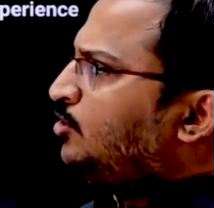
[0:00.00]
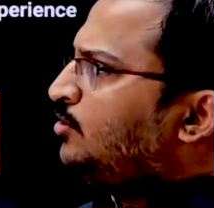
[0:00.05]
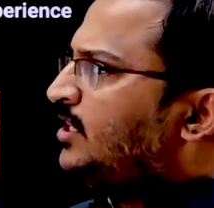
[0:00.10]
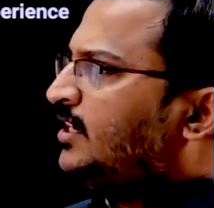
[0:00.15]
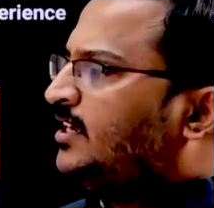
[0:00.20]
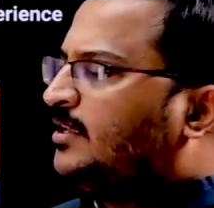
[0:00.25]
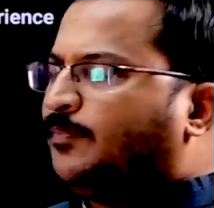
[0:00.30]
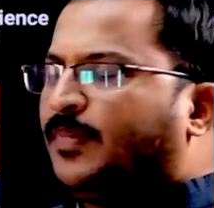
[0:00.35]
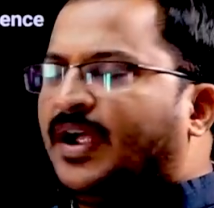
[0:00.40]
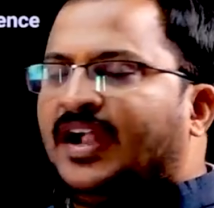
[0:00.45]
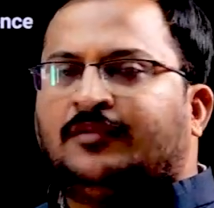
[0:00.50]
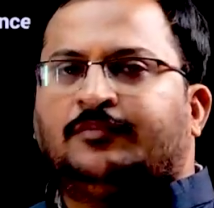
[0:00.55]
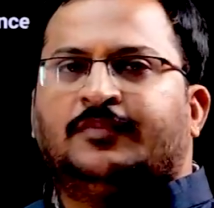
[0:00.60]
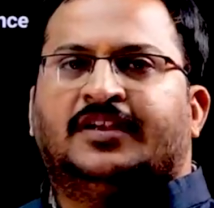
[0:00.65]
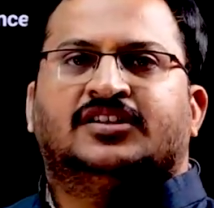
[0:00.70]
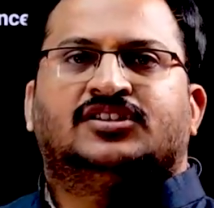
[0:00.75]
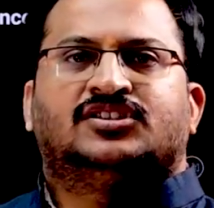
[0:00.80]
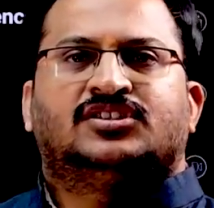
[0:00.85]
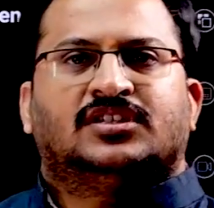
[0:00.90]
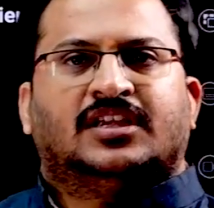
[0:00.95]
to the
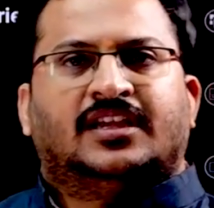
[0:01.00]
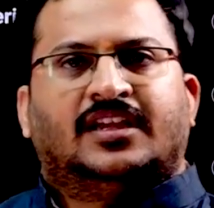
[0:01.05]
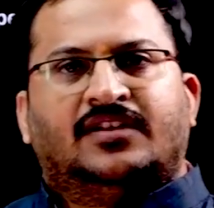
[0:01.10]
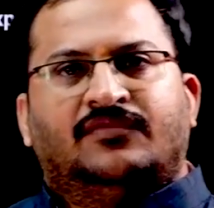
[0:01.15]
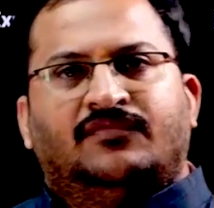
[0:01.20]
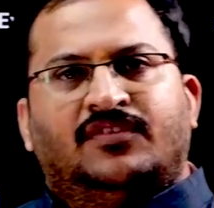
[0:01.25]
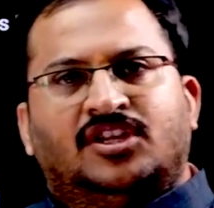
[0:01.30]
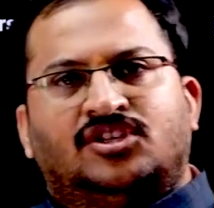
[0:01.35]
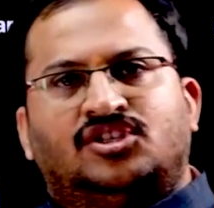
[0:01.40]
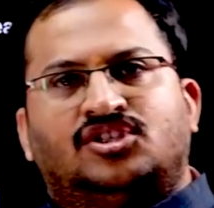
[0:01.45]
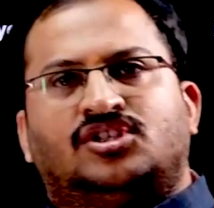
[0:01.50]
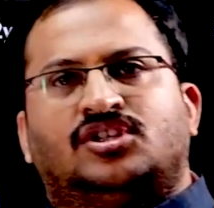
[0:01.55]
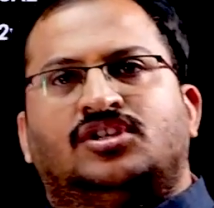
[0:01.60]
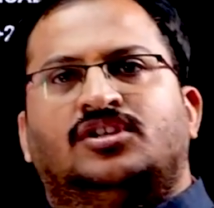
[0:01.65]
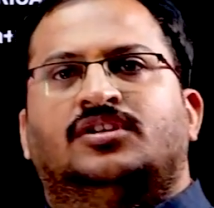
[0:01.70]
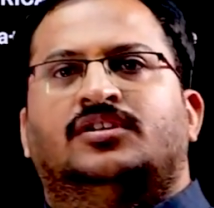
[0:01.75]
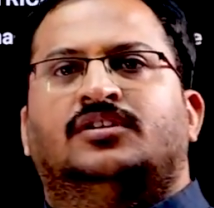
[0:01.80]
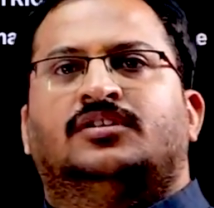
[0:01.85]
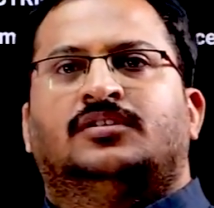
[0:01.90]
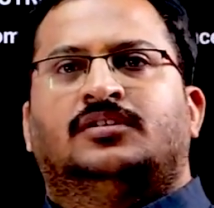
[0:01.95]
departments in which
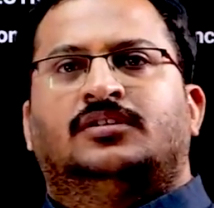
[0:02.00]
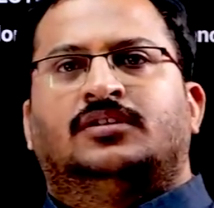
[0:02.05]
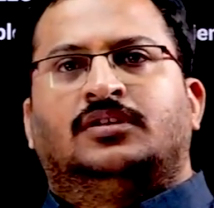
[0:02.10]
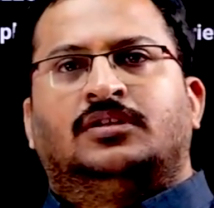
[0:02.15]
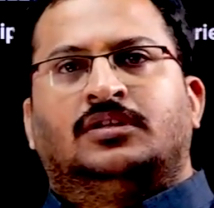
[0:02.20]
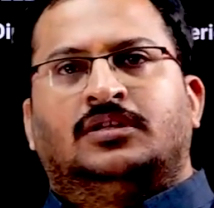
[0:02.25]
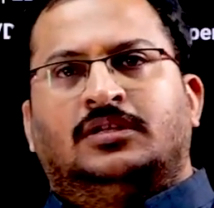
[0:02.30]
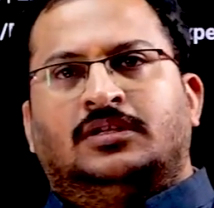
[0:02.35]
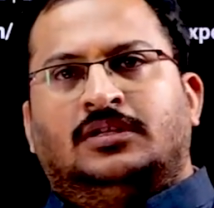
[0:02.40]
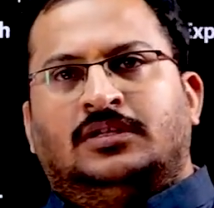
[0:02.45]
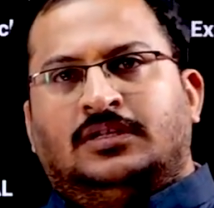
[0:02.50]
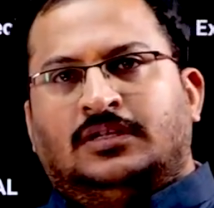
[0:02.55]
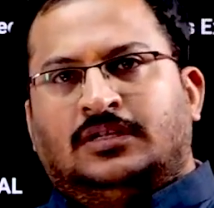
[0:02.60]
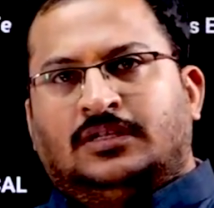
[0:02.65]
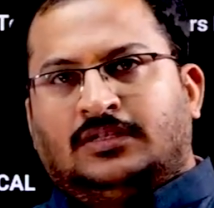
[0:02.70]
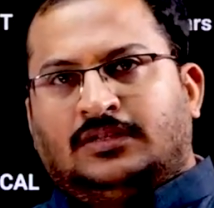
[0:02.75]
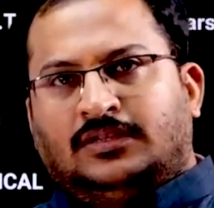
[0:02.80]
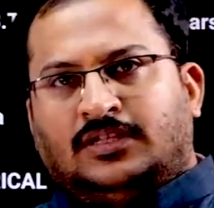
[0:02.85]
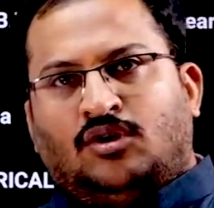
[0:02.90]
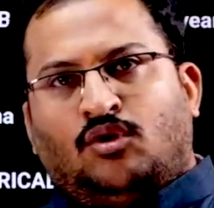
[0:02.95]

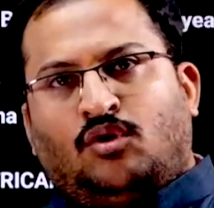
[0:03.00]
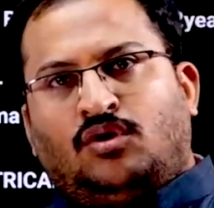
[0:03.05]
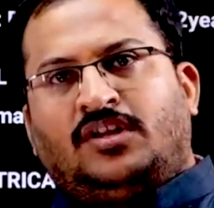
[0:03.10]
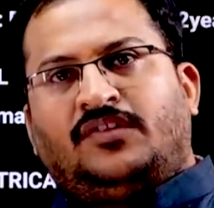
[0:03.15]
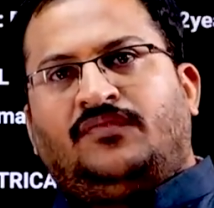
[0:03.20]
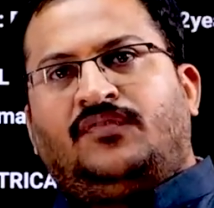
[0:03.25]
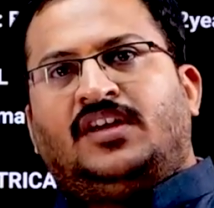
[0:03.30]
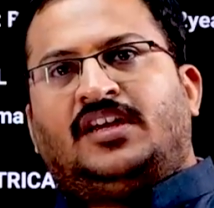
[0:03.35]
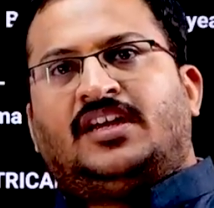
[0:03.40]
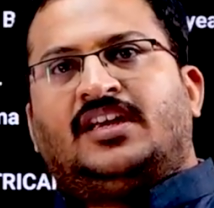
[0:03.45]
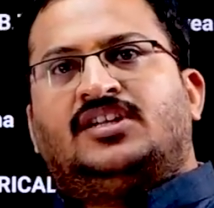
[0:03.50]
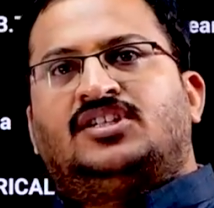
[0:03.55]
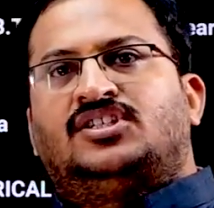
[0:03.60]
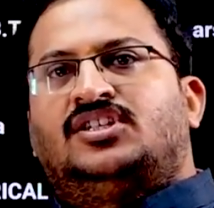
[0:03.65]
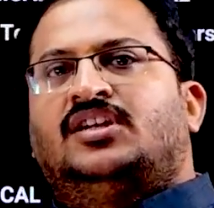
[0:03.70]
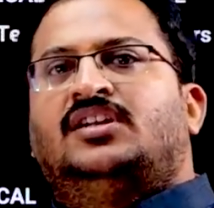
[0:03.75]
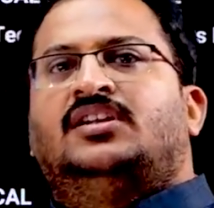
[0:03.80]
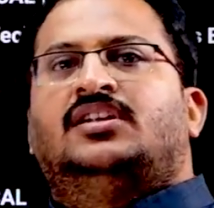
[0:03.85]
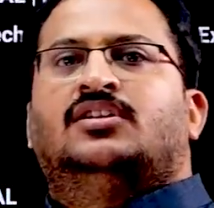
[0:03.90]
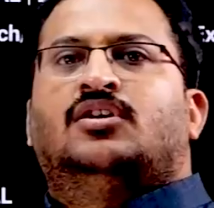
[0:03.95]
the
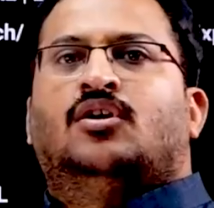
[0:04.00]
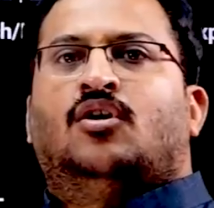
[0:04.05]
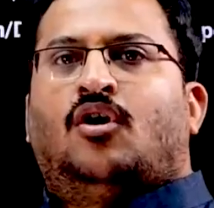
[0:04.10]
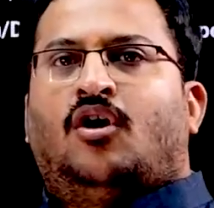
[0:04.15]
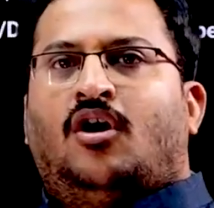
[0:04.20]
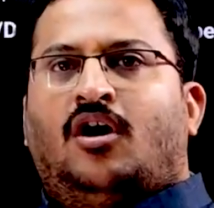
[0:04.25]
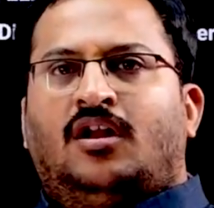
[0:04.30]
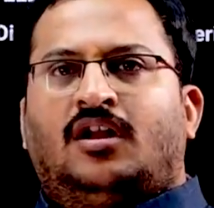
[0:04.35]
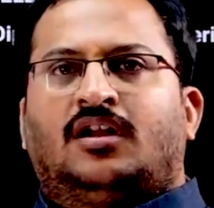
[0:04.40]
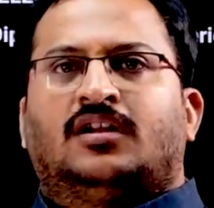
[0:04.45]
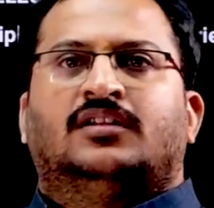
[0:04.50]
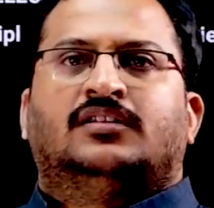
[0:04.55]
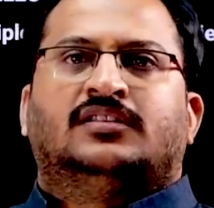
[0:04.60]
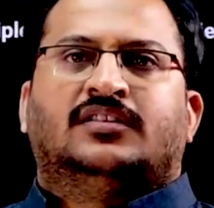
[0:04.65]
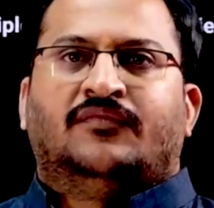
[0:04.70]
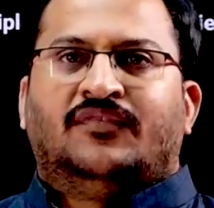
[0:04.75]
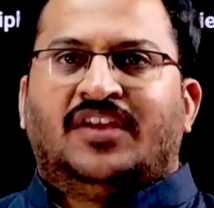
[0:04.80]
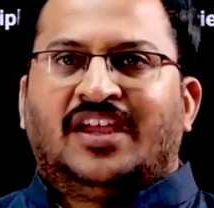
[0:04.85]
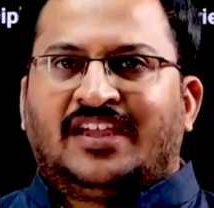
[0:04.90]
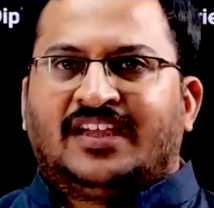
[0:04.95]
notification or
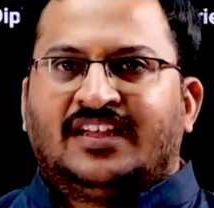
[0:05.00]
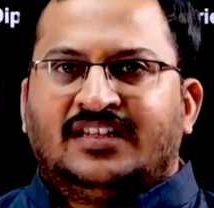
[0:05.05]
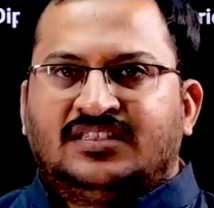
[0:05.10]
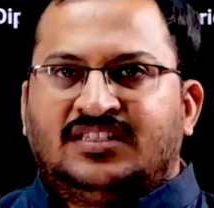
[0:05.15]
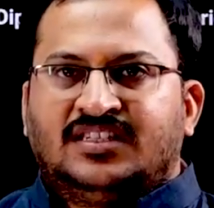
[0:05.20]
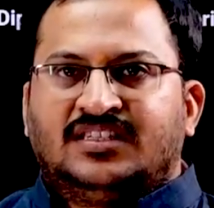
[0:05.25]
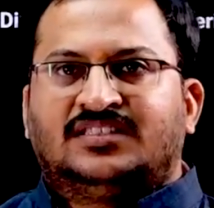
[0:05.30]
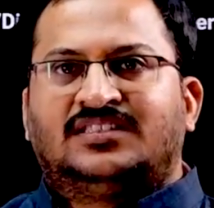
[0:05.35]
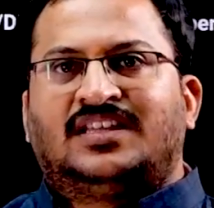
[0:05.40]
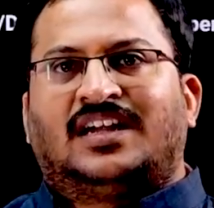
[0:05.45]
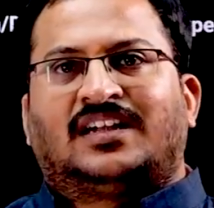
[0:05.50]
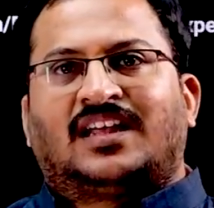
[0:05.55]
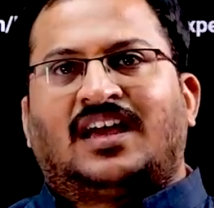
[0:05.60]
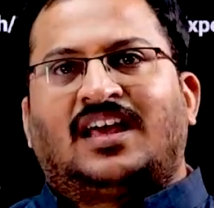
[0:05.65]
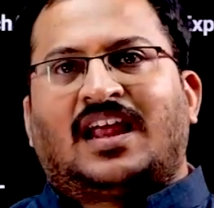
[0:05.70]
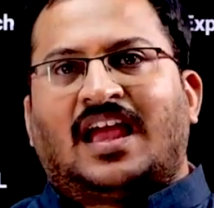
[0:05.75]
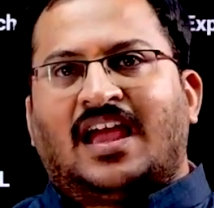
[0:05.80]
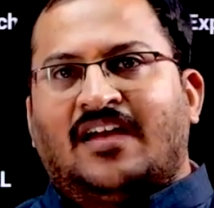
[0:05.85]
the vacancies that are